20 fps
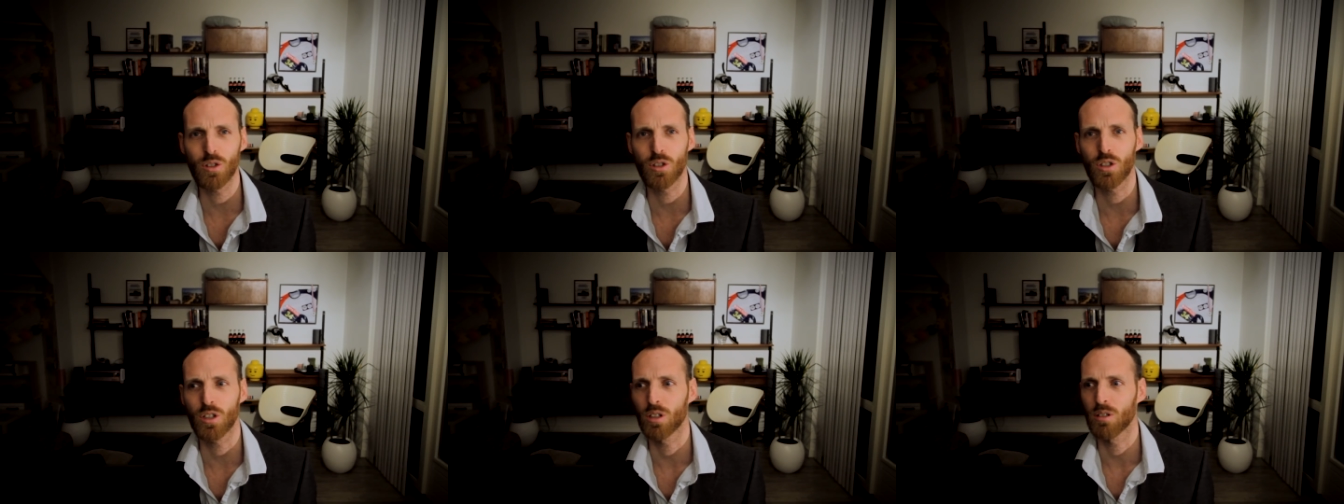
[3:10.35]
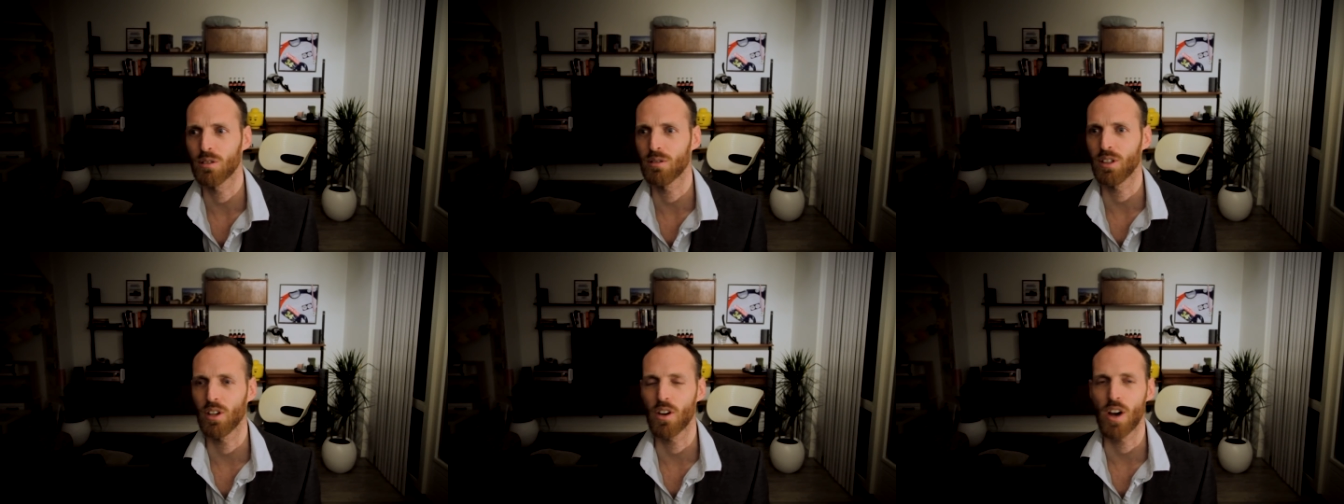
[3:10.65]

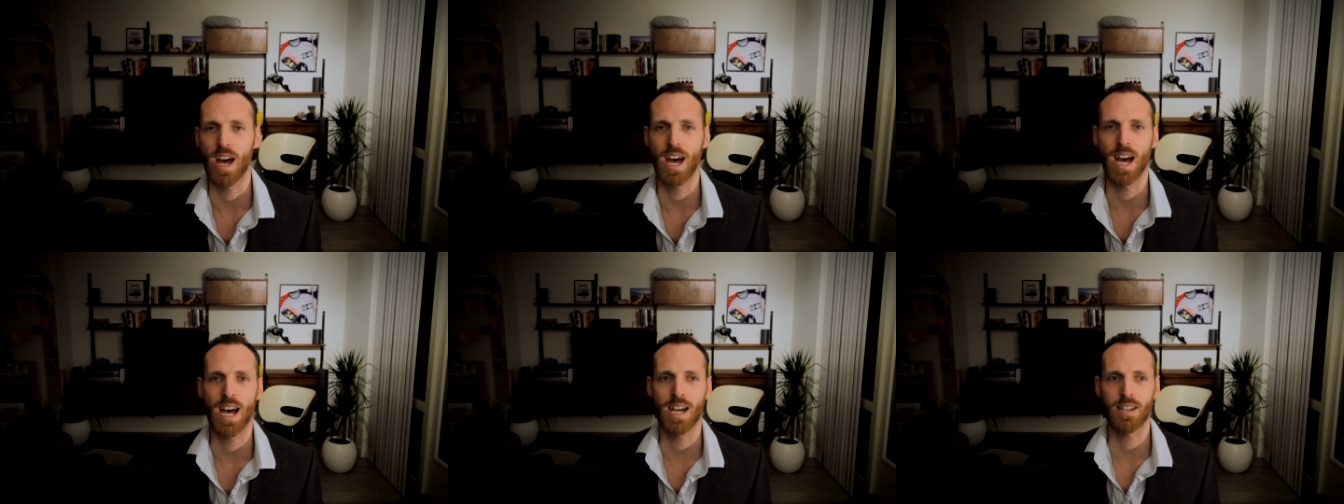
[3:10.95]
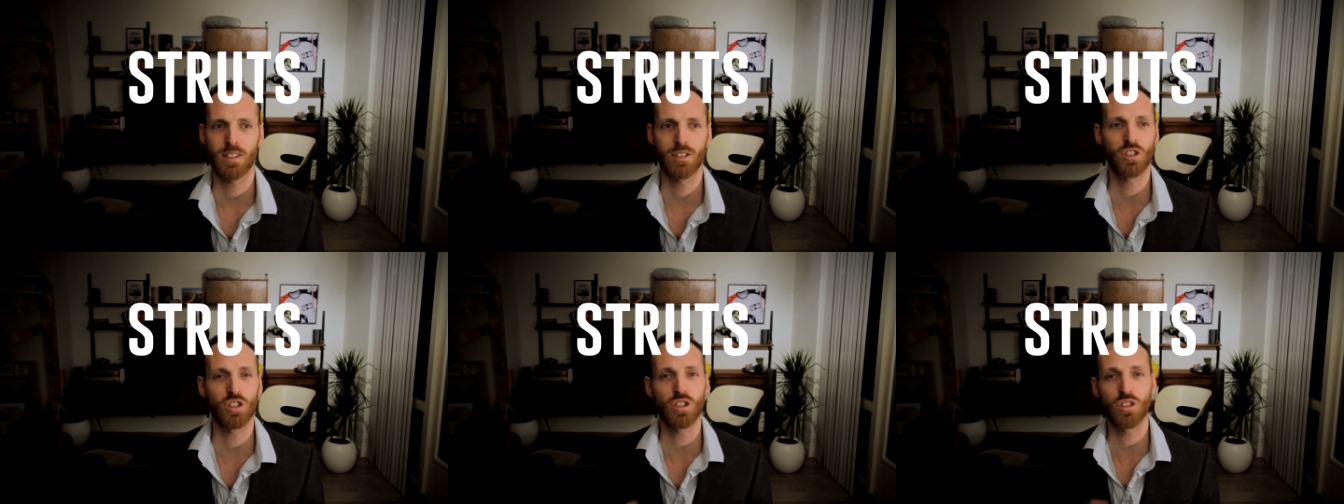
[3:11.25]
so you
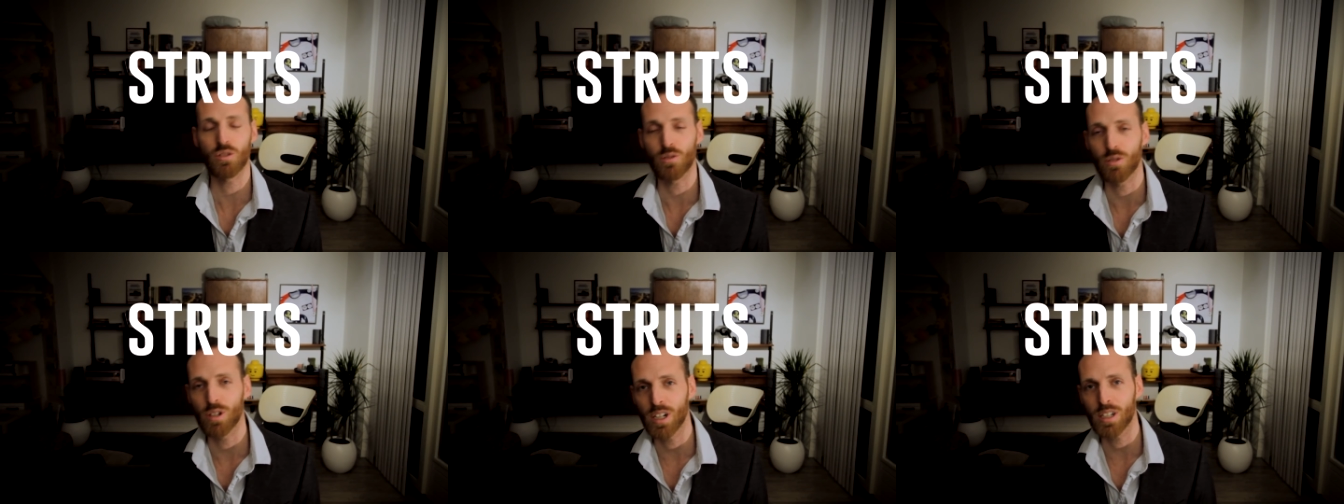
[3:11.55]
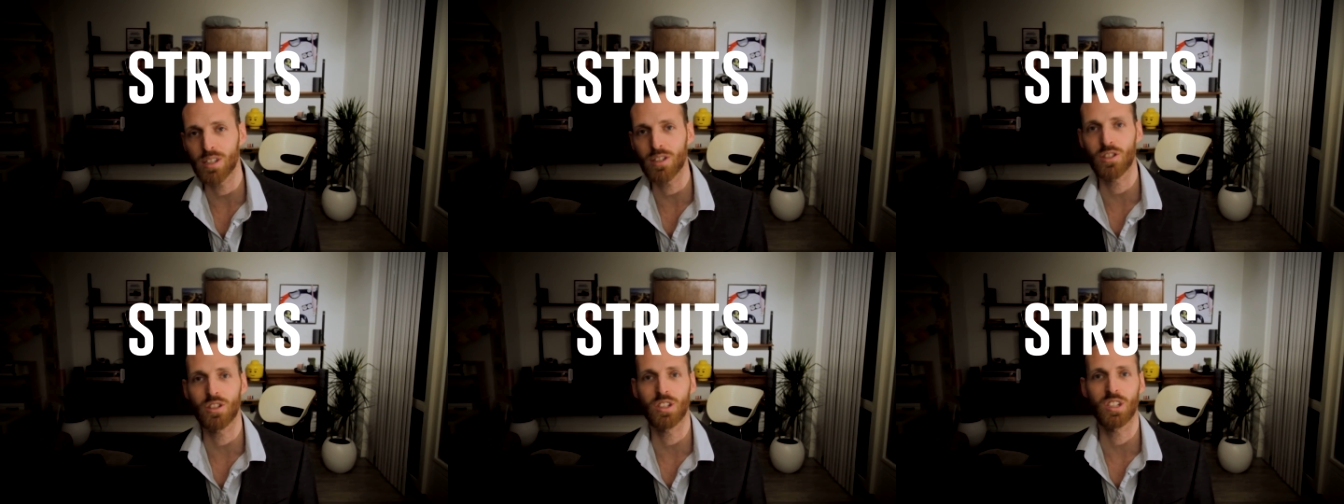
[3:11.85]
had
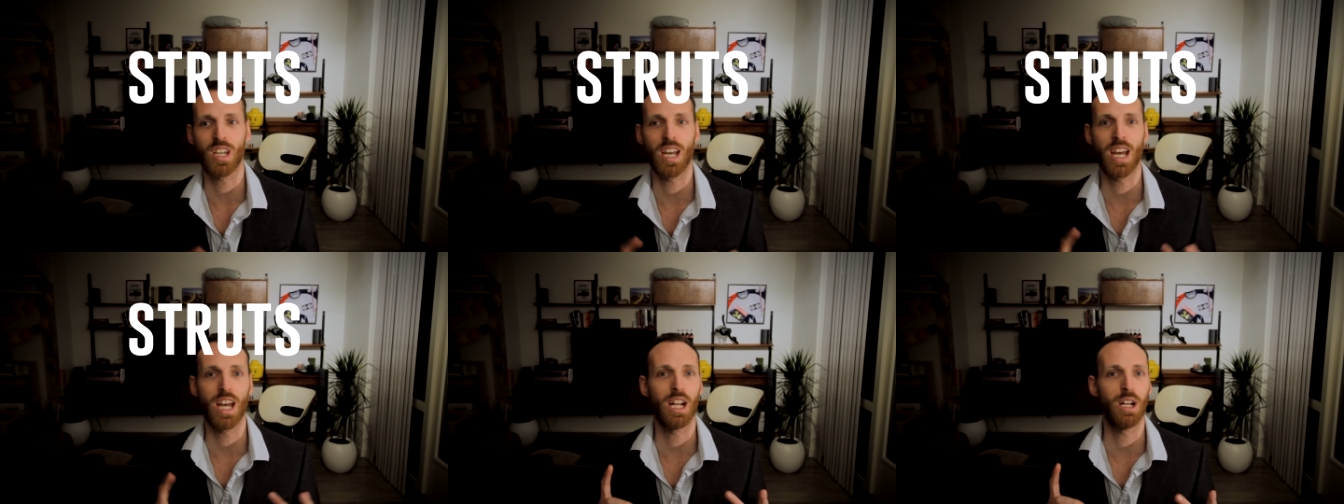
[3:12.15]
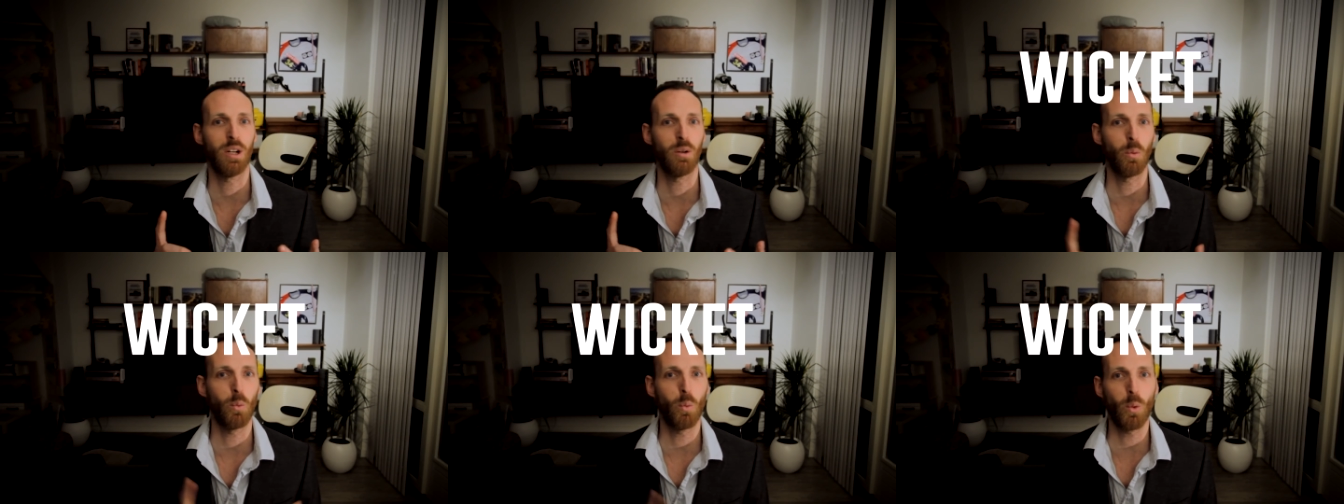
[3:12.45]
struts
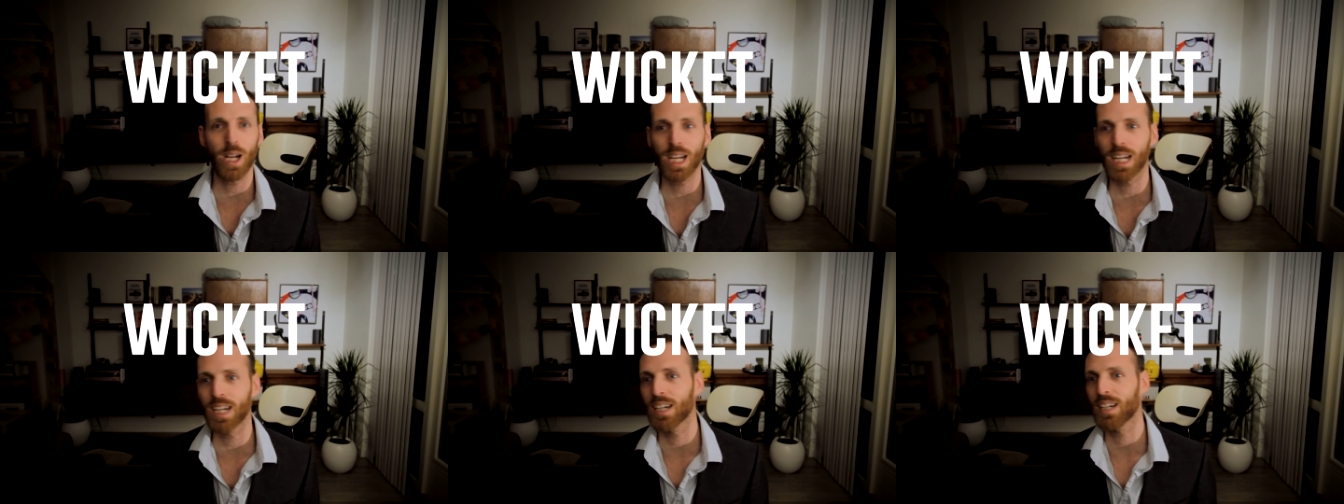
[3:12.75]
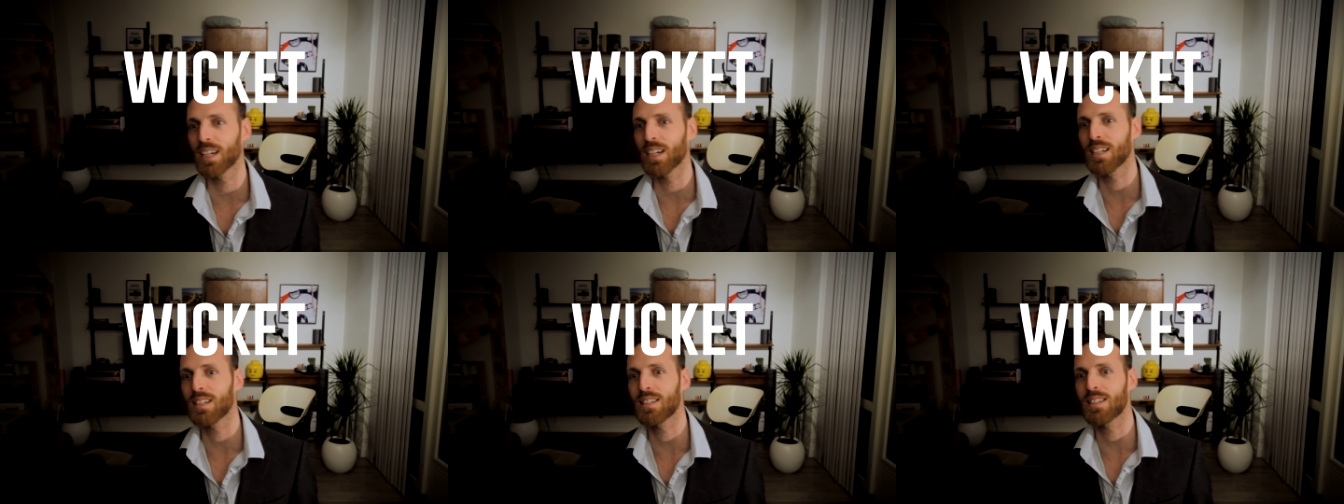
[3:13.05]
and
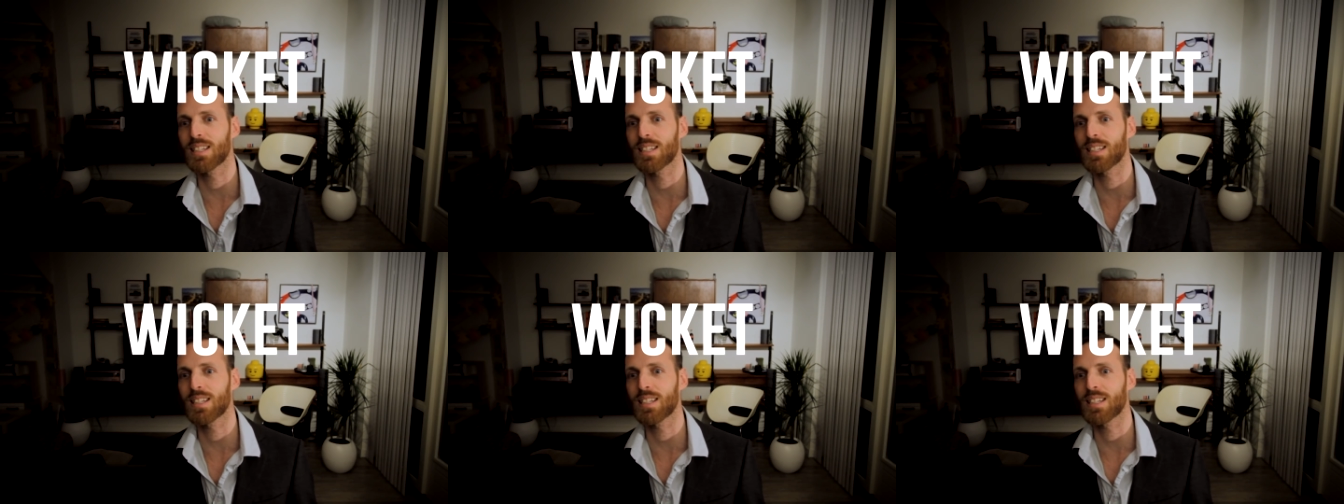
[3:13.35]
Wicked